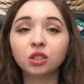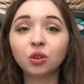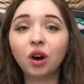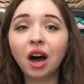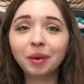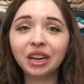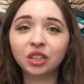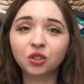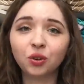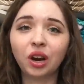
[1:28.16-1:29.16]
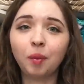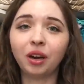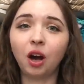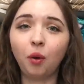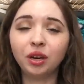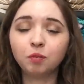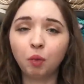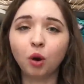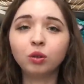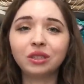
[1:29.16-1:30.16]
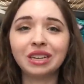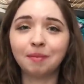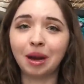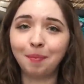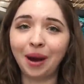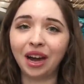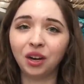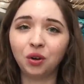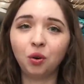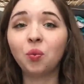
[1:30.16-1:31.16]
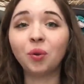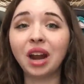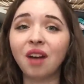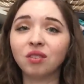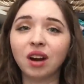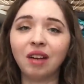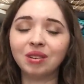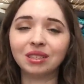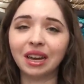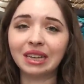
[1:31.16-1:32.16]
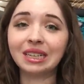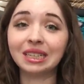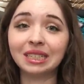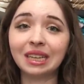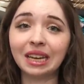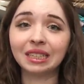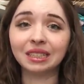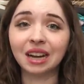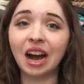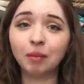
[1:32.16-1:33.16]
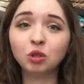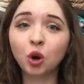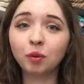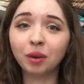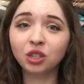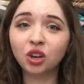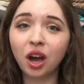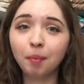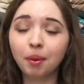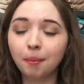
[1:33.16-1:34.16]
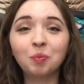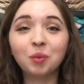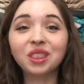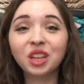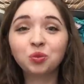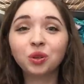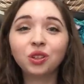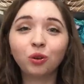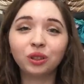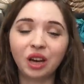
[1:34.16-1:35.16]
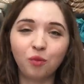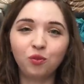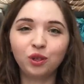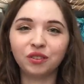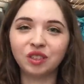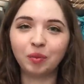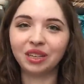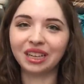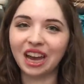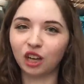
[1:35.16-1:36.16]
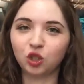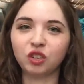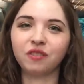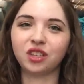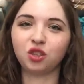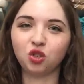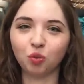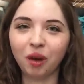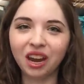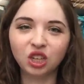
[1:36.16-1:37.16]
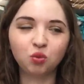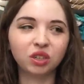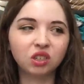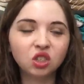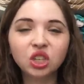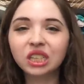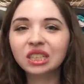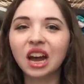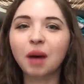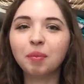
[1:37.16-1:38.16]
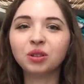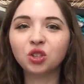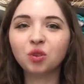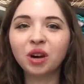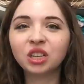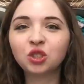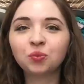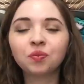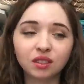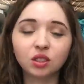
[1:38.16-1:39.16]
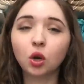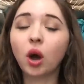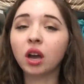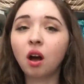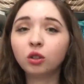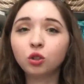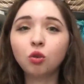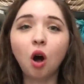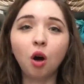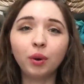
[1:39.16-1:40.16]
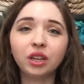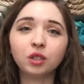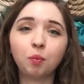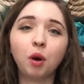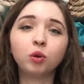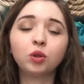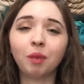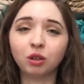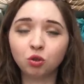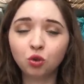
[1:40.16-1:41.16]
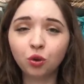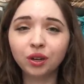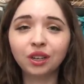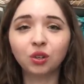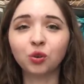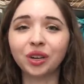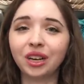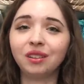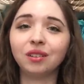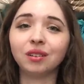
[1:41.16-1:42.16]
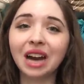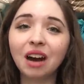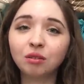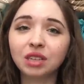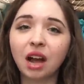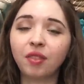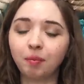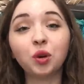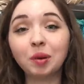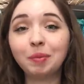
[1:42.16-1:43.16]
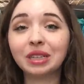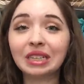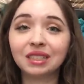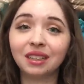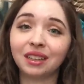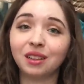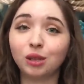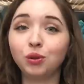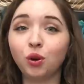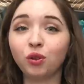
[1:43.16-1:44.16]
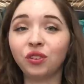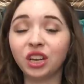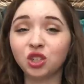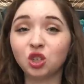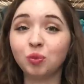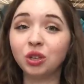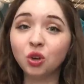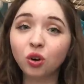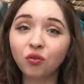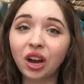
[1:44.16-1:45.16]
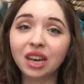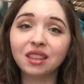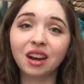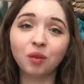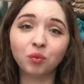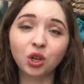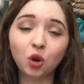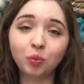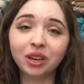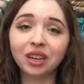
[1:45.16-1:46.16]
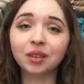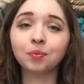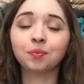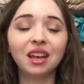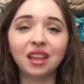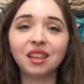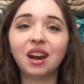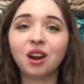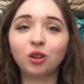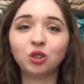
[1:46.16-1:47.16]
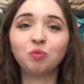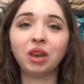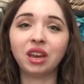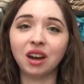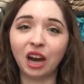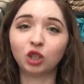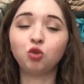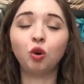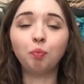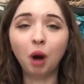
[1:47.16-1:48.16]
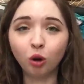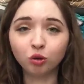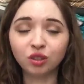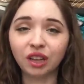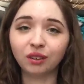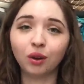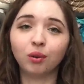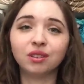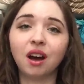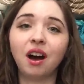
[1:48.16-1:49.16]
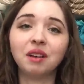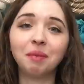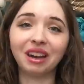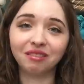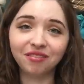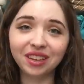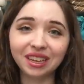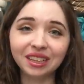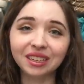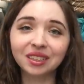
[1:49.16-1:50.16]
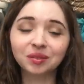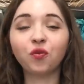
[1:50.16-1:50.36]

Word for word: So on my Instagram, I always post in my bio whenever I've decided a date and time to open my shop. But that's really only helpful if somebody like actually visits your page, which doesn't happen too much. So I also always post in my story and create a little countdown that where people can set like a little notification to be notified that I'm reopening. And then I also make an actual post that goes on my feed.